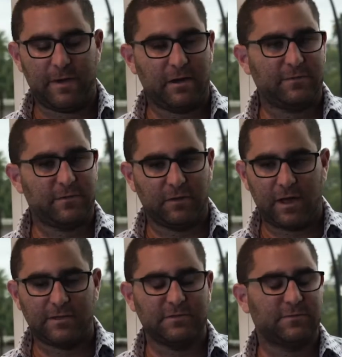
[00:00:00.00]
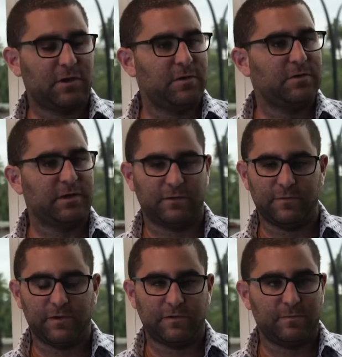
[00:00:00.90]
amount of lines of code is
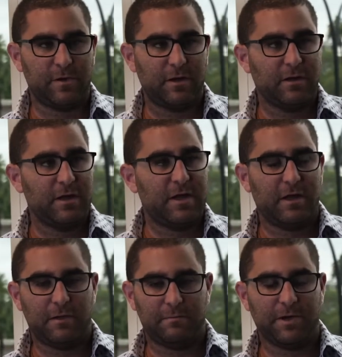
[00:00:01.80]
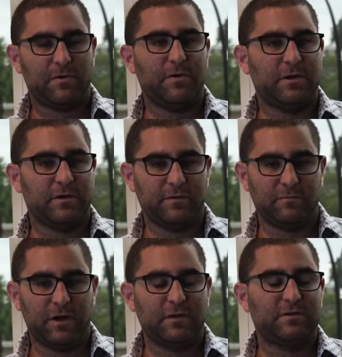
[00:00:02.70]
very small and Bitcoin
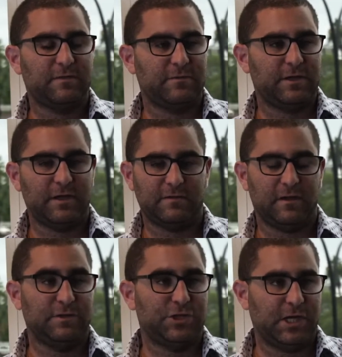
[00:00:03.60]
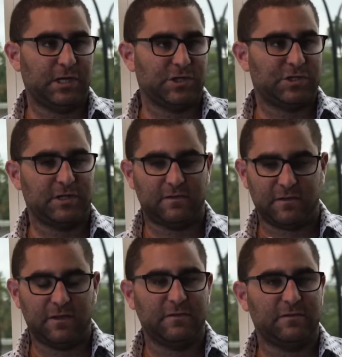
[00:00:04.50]
relatively is unchanged. It
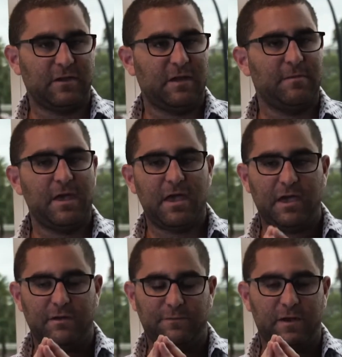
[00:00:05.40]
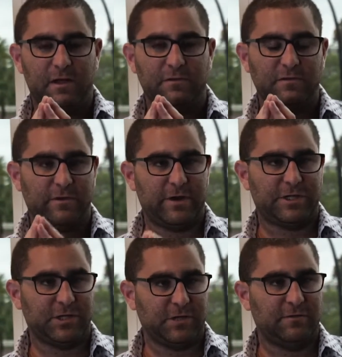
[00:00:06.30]
stays the same and it follows the
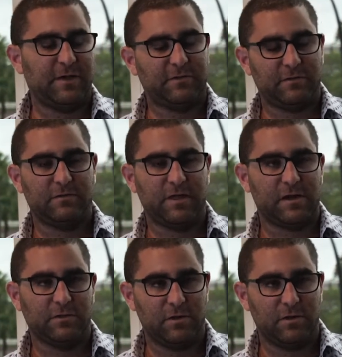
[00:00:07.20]
direction. Investors like